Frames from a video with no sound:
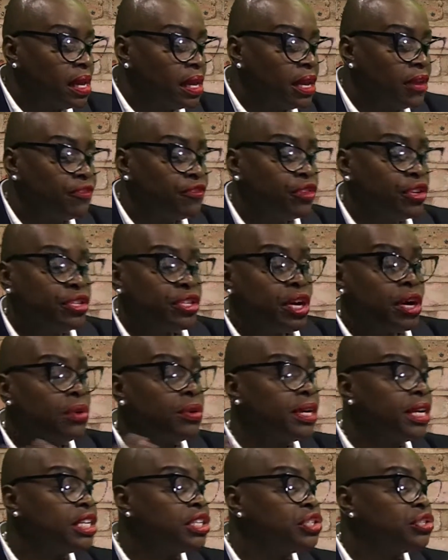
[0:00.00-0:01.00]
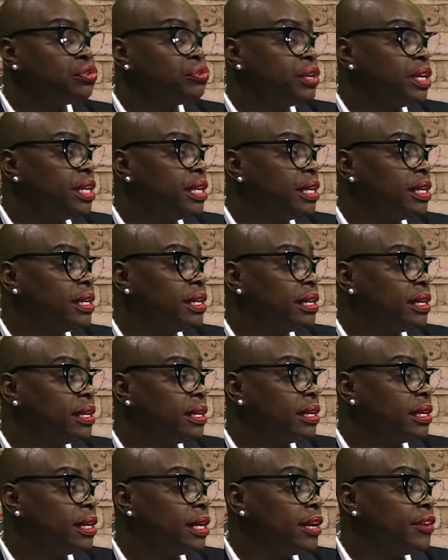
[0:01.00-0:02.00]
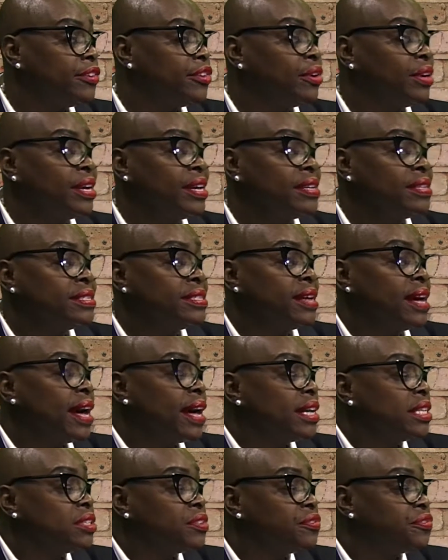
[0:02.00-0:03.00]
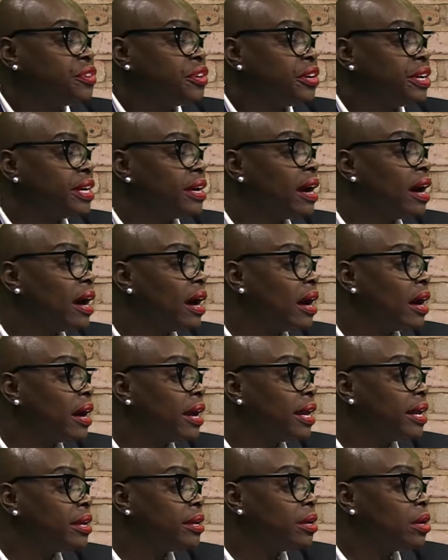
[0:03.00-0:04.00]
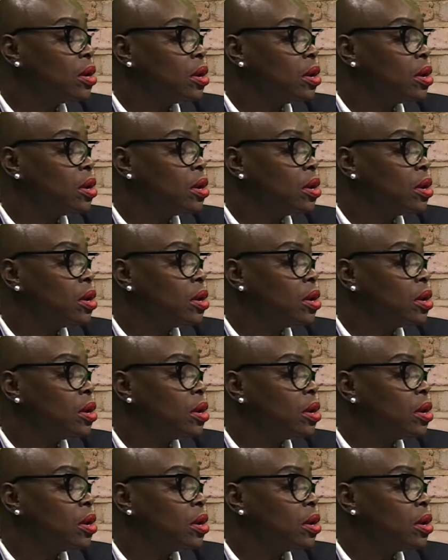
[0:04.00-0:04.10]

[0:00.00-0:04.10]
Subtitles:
If you don't get treated and your enzymes are very high,